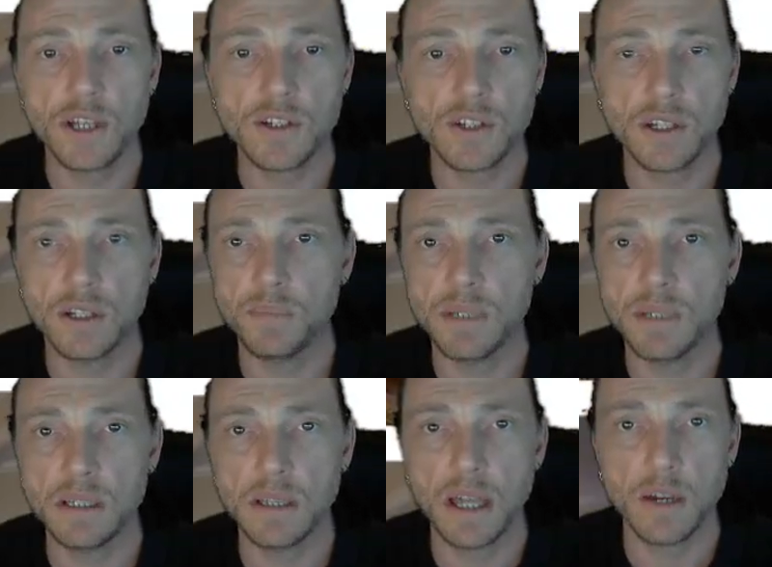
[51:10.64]
That's going to
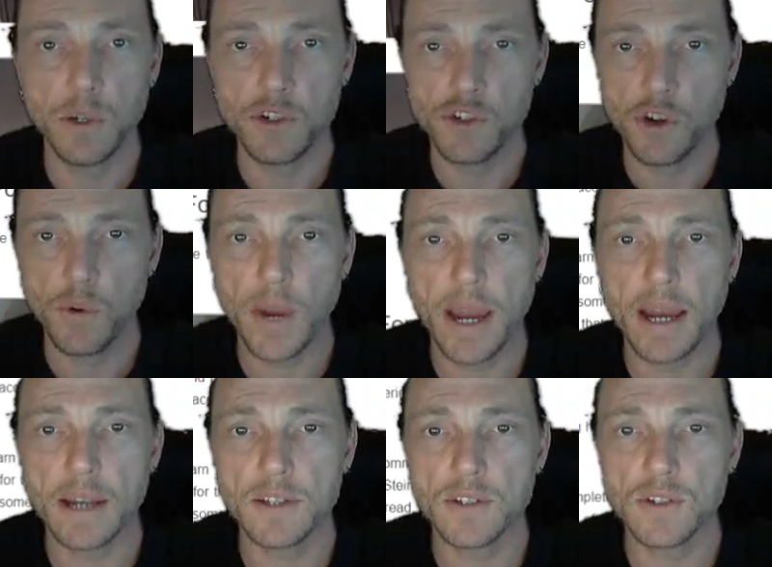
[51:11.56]
be like what Joe
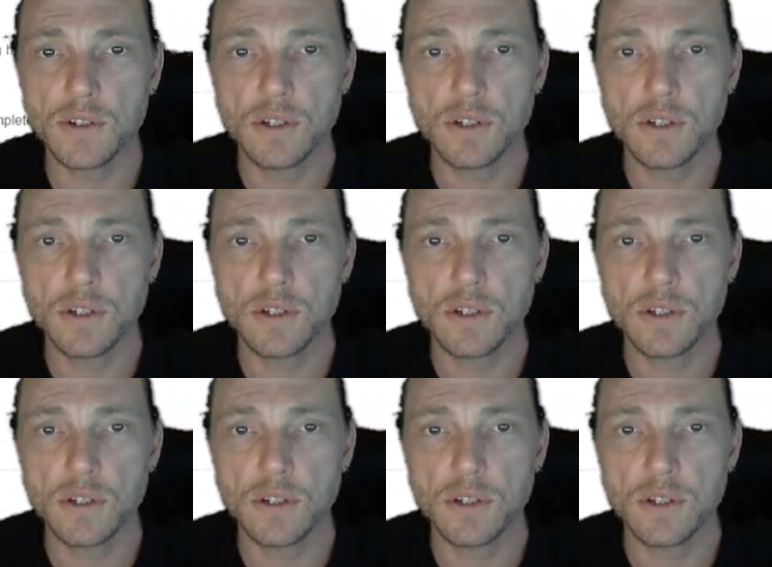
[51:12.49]
has